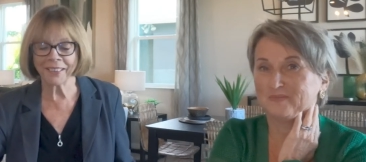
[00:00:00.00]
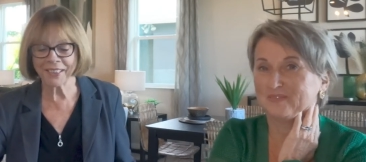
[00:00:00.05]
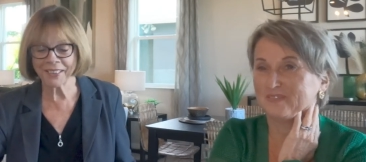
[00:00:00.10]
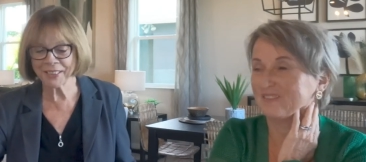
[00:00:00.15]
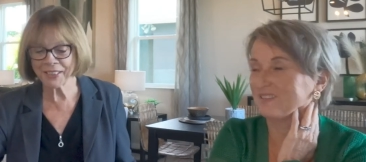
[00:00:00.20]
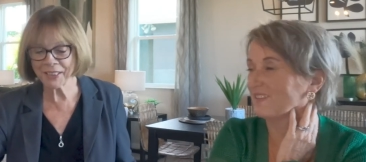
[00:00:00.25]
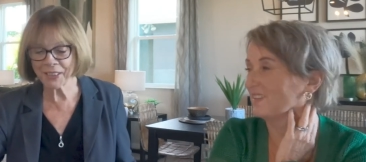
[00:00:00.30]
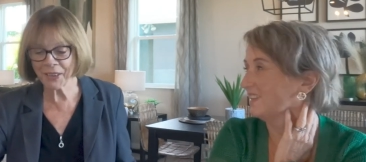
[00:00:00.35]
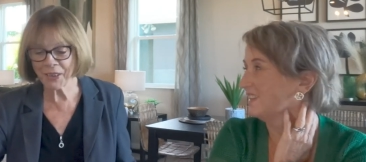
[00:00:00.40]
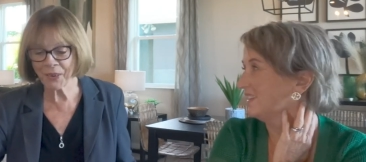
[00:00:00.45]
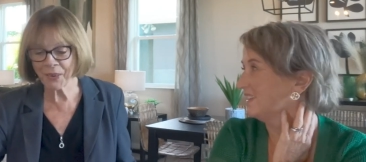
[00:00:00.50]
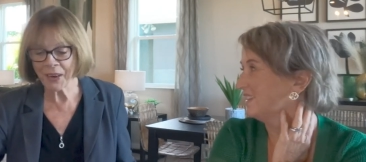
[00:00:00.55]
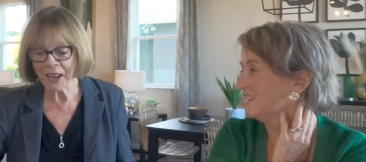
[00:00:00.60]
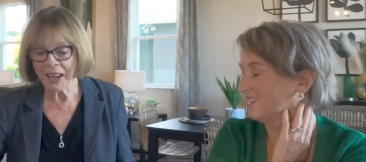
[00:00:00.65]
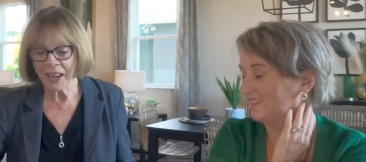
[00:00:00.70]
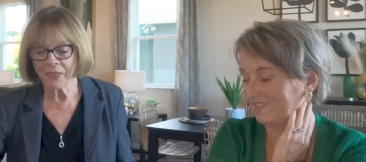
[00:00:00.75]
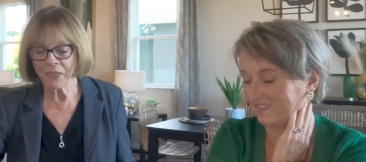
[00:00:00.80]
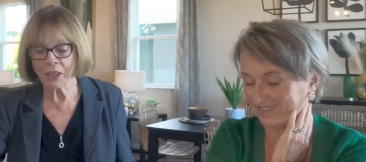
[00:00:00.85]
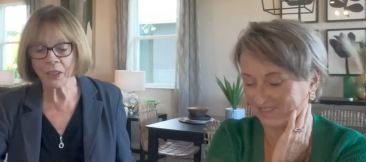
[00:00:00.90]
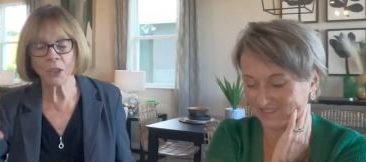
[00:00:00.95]
Speaker 1: So
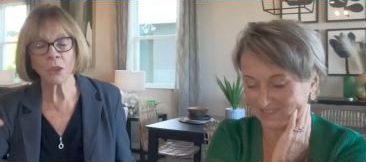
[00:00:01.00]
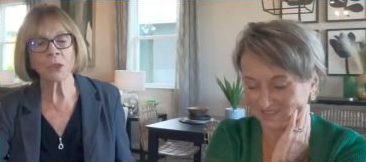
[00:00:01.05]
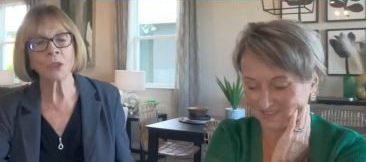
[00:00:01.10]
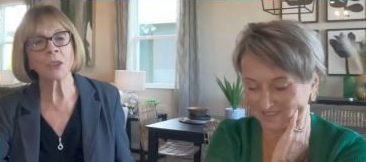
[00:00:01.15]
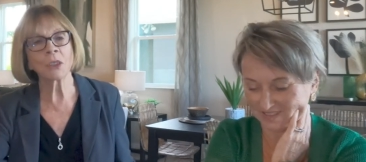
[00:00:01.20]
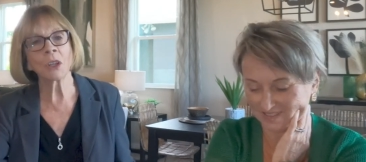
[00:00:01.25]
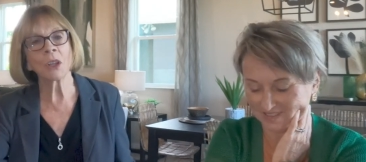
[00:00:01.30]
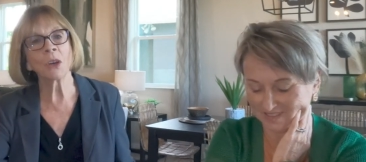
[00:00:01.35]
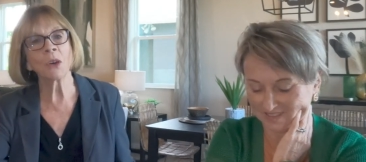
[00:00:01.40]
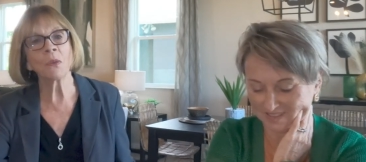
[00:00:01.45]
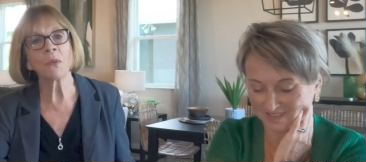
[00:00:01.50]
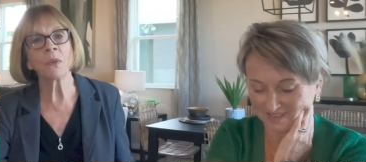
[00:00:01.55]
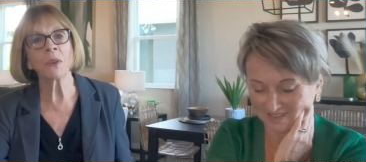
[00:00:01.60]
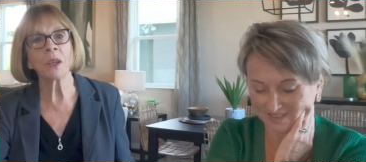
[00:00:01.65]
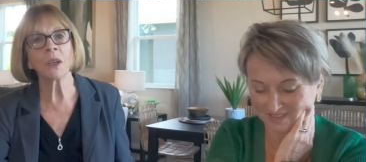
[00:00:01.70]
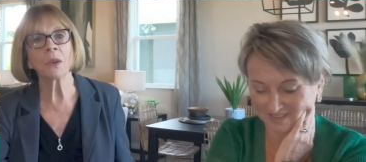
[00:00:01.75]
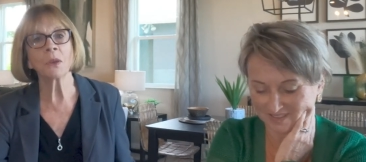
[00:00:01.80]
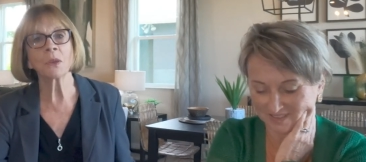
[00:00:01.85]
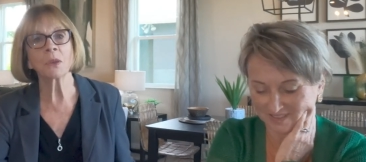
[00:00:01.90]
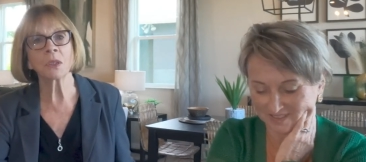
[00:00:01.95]
they use low
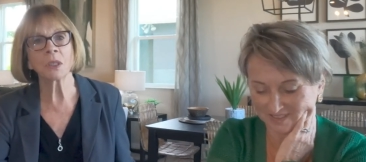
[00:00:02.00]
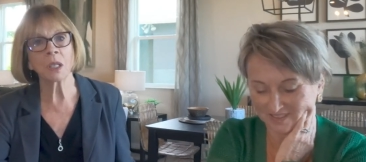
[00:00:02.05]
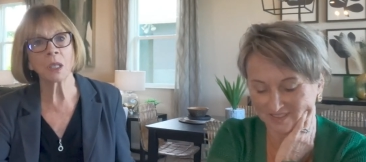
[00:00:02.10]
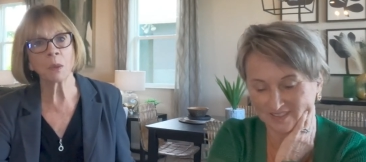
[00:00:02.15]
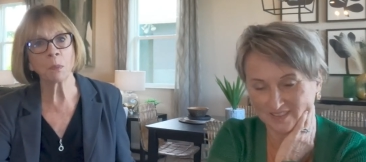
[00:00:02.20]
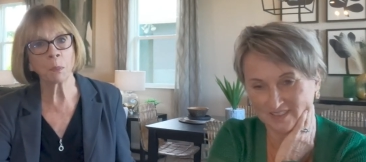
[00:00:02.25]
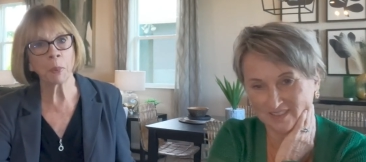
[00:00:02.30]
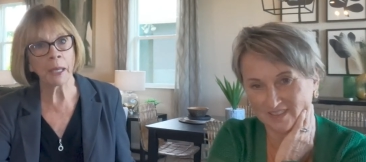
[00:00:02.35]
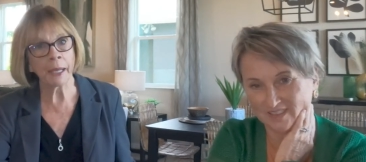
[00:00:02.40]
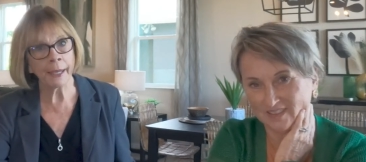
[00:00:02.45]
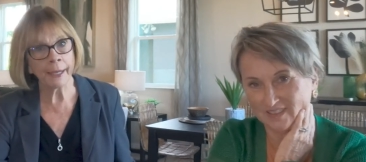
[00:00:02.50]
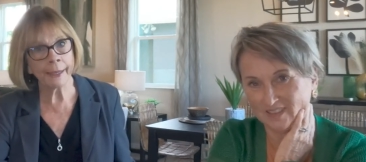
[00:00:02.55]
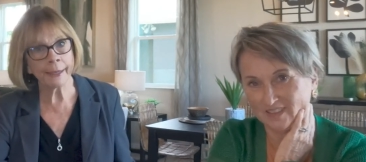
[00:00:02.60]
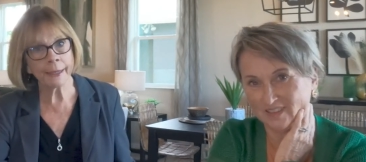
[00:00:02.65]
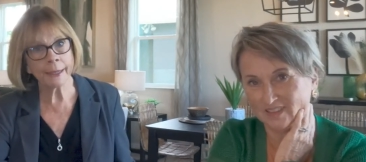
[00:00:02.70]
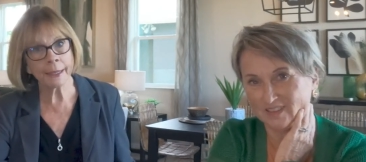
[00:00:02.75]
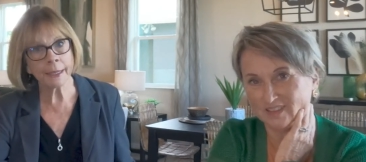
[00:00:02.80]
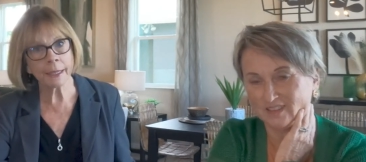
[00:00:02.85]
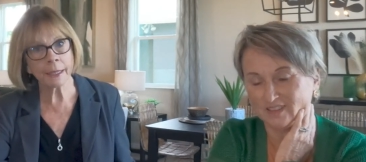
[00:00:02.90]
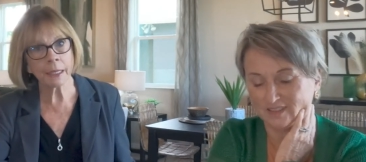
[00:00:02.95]
VOC
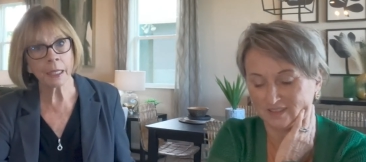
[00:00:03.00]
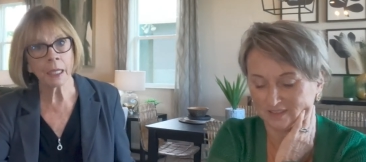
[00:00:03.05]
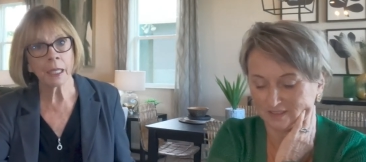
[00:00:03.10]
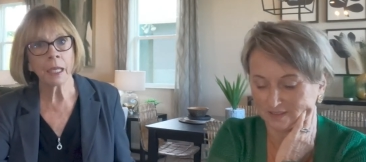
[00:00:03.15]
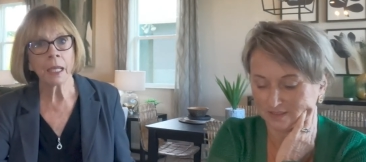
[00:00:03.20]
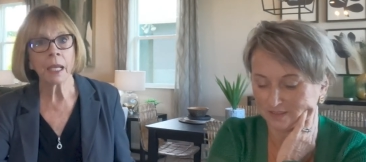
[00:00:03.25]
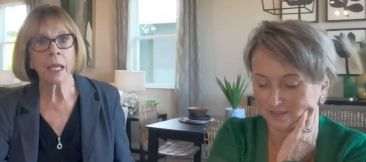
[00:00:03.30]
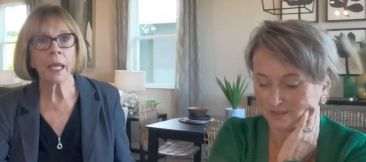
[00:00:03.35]
paints